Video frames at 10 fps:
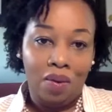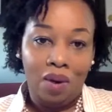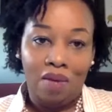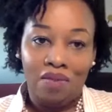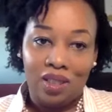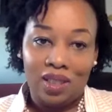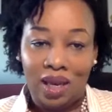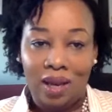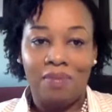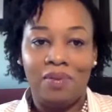have
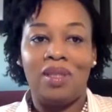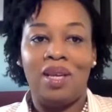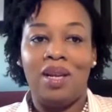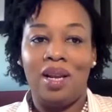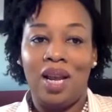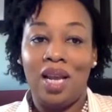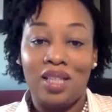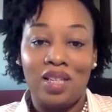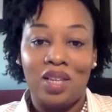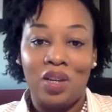escaped and then
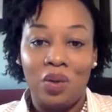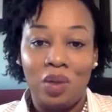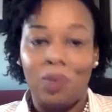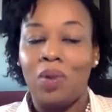entered the US,